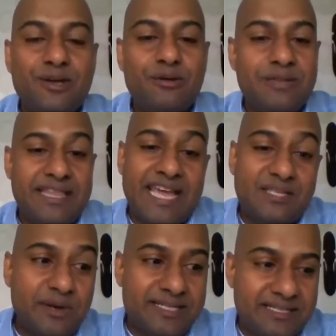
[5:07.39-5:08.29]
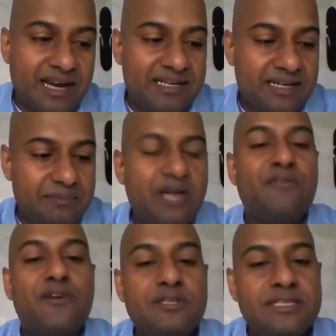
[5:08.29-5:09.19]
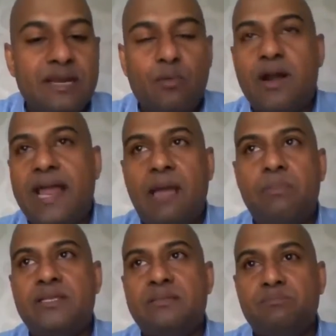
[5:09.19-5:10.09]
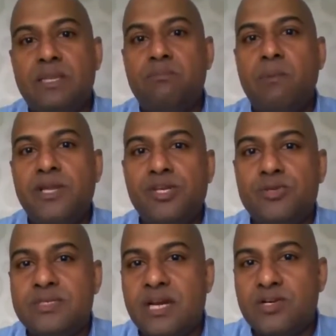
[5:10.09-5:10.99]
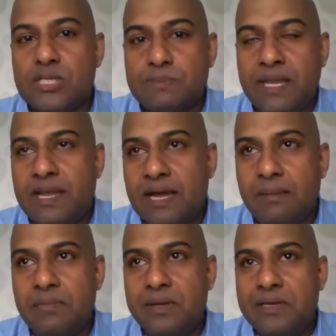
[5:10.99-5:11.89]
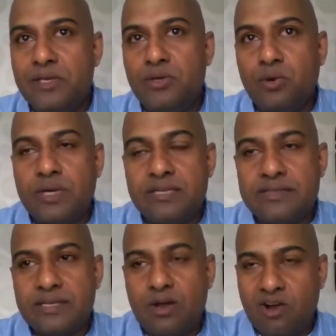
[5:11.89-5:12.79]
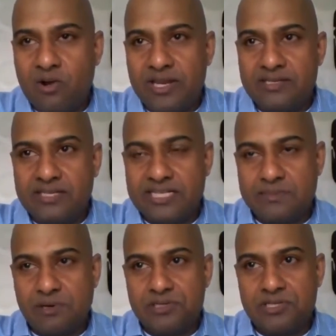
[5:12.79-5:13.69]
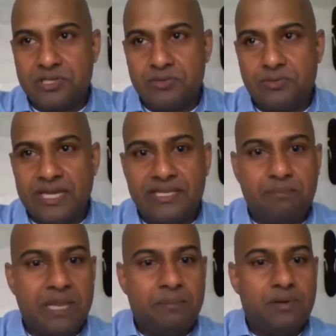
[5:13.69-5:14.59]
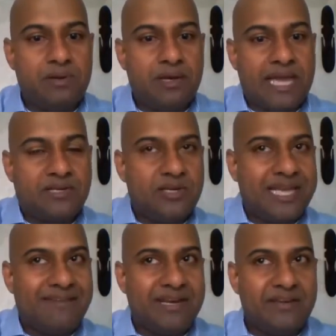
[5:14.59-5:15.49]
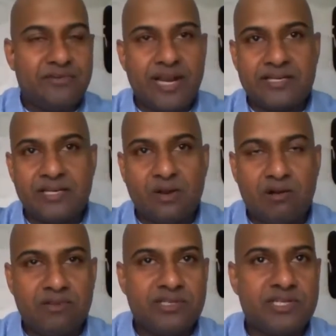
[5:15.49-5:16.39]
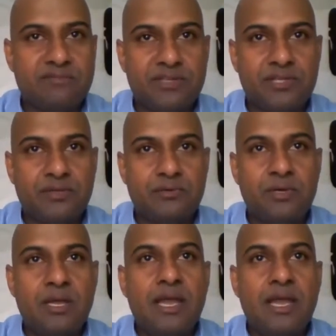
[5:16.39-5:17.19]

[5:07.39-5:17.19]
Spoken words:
So yeah, that's how I started. But of course, then what happens is the moment you start to speak up, you notice that the audience responds to you and the people actually have an interaction, conversation with you.